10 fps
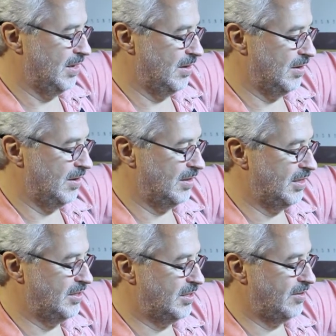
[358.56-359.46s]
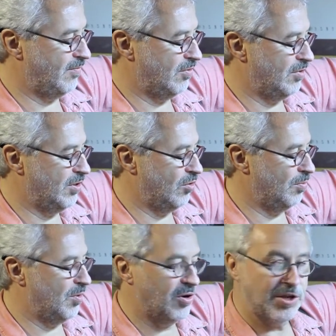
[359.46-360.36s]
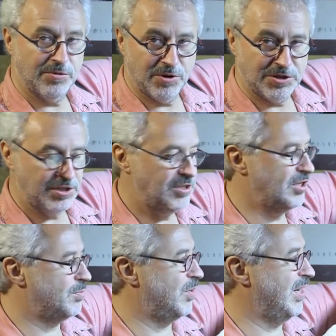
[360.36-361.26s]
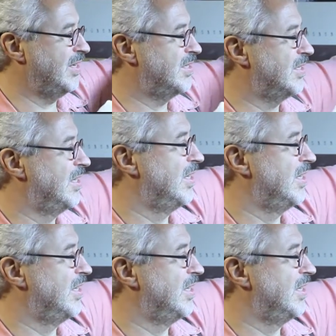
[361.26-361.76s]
Uh, this is for the old pocket watches, the springs,